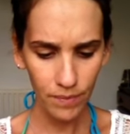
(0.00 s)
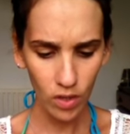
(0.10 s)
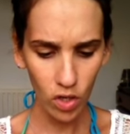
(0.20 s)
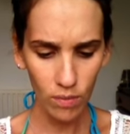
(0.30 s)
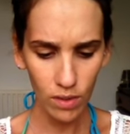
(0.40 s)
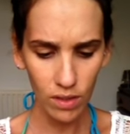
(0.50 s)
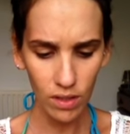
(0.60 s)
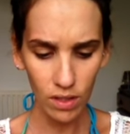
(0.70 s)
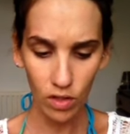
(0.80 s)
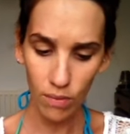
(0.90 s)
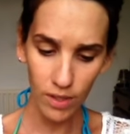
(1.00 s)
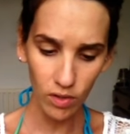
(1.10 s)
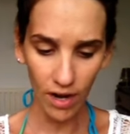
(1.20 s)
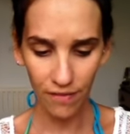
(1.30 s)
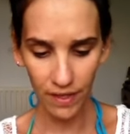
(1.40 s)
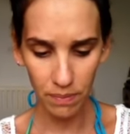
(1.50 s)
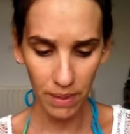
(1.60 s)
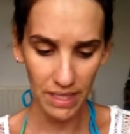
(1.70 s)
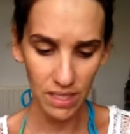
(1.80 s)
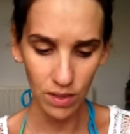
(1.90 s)
Chromographic
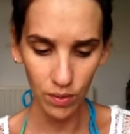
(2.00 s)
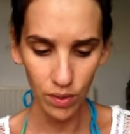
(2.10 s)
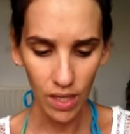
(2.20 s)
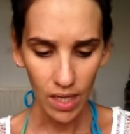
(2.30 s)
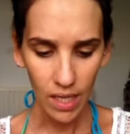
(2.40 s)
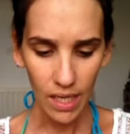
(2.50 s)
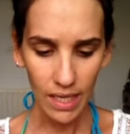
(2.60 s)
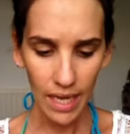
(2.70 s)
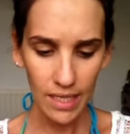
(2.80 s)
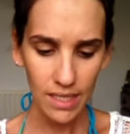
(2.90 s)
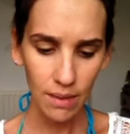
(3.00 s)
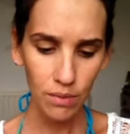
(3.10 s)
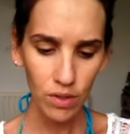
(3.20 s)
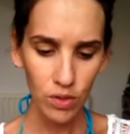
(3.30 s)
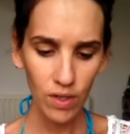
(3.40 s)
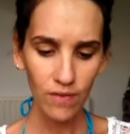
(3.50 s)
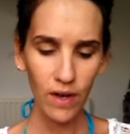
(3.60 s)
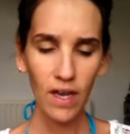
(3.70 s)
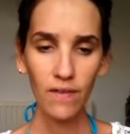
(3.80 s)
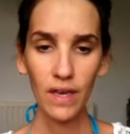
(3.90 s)
pencil in
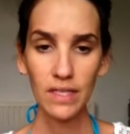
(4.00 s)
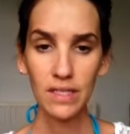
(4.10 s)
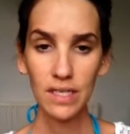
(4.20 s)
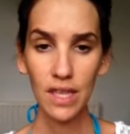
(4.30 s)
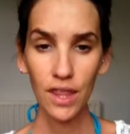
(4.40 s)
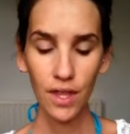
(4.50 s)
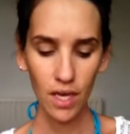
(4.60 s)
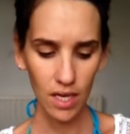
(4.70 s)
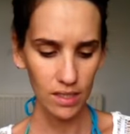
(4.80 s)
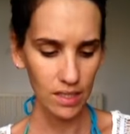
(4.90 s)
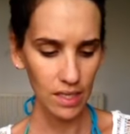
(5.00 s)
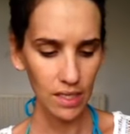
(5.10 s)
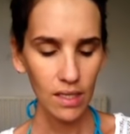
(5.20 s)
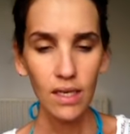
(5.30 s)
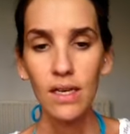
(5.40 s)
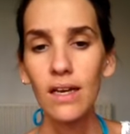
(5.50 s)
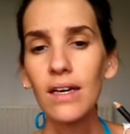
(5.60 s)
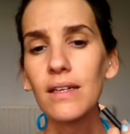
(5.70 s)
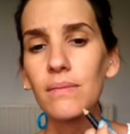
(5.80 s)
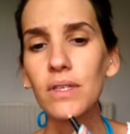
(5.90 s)
NW25 NC30,
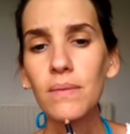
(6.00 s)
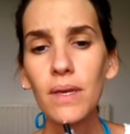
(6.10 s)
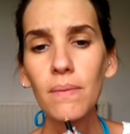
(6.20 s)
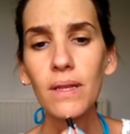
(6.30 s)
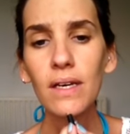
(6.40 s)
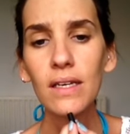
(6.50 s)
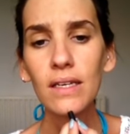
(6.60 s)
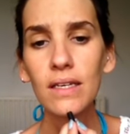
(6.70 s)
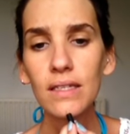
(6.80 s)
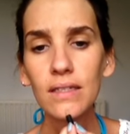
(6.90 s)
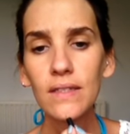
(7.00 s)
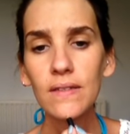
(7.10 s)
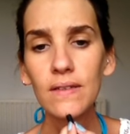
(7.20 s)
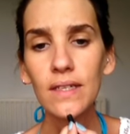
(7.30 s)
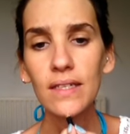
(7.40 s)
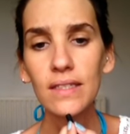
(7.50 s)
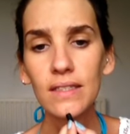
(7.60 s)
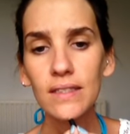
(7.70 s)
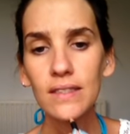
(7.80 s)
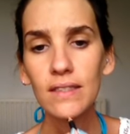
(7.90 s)
and I'm going to be applying it right
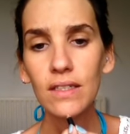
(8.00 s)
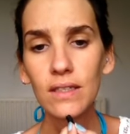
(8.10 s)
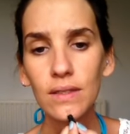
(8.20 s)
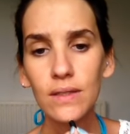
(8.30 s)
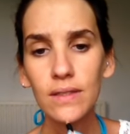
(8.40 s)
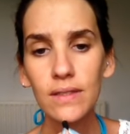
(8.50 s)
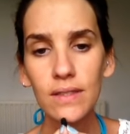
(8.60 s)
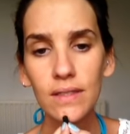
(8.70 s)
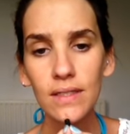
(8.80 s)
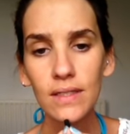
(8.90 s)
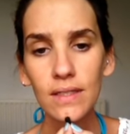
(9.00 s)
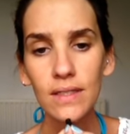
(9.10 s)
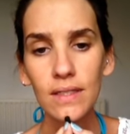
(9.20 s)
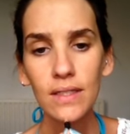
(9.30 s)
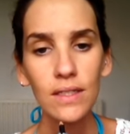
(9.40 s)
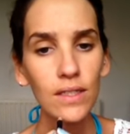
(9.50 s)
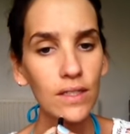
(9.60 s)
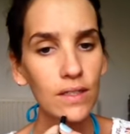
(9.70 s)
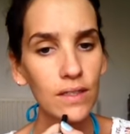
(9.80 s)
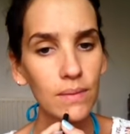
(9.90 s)
on those
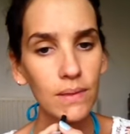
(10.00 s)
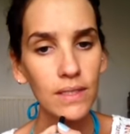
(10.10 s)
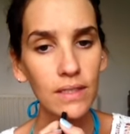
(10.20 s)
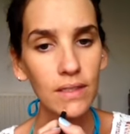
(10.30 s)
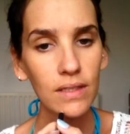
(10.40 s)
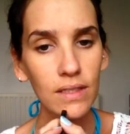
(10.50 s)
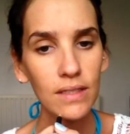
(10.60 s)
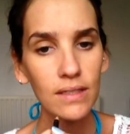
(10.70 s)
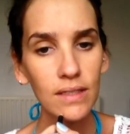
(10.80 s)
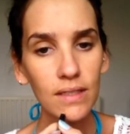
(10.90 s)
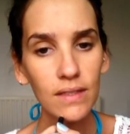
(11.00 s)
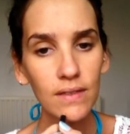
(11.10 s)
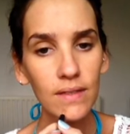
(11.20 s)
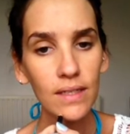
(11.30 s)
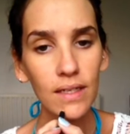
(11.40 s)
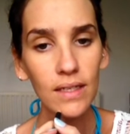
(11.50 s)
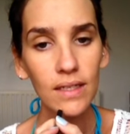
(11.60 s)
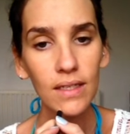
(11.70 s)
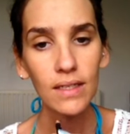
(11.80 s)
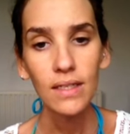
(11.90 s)
horrible little things that I got over
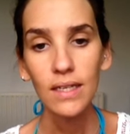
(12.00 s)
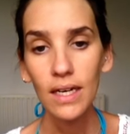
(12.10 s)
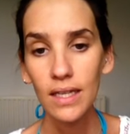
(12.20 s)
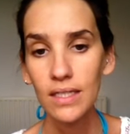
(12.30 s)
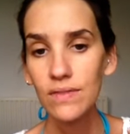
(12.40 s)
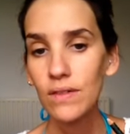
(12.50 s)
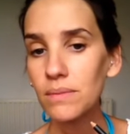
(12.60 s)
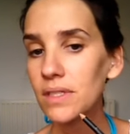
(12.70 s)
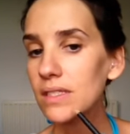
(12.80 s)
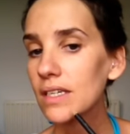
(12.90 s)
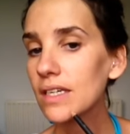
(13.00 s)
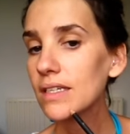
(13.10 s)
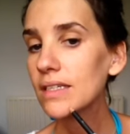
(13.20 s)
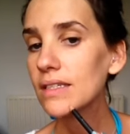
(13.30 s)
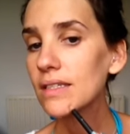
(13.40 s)
there, and that's from the sun.